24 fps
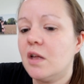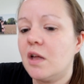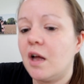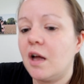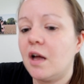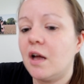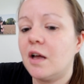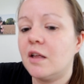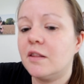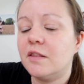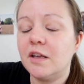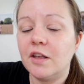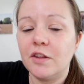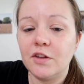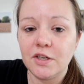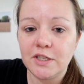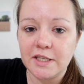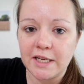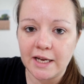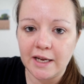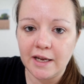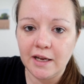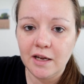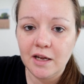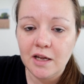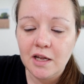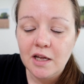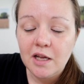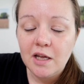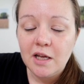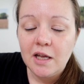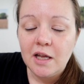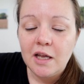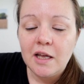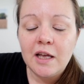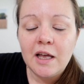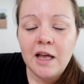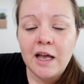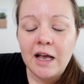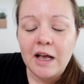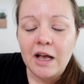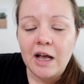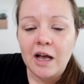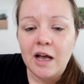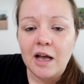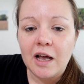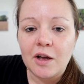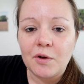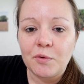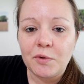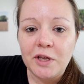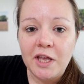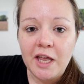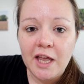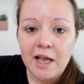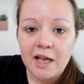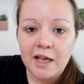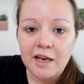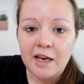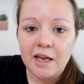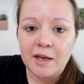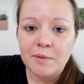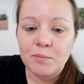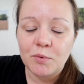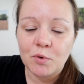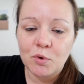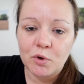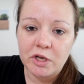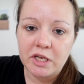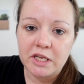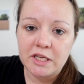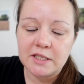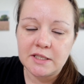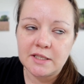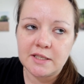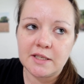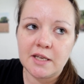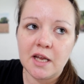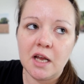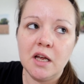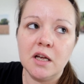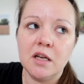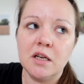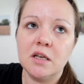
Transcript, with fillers: Uh, the other day, uh, we had a boys